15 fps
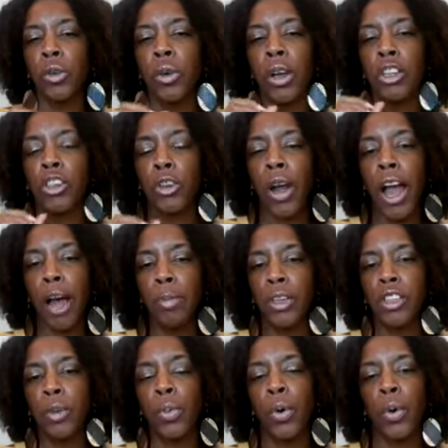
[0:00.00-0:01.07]
a tribe of
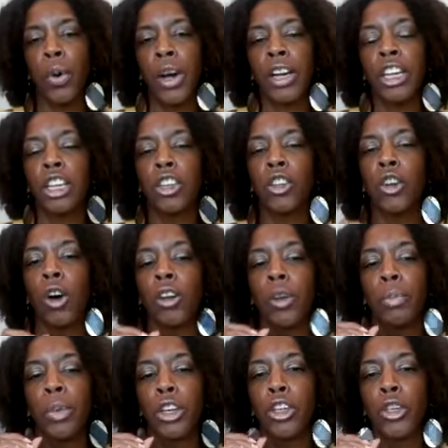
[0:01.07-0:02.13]
support that's going to
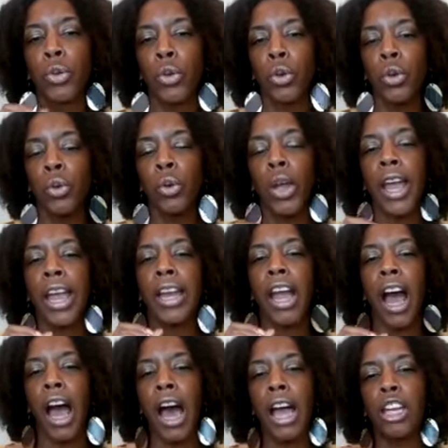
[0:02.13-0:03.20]
be true and
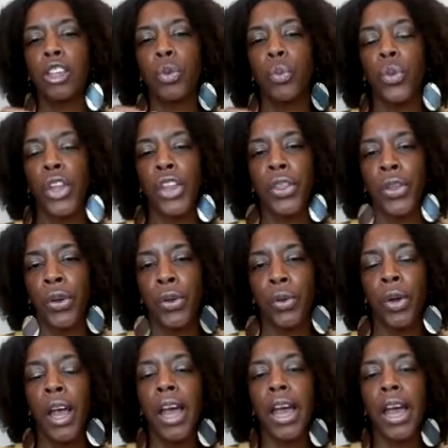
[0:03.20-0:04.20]
honest with you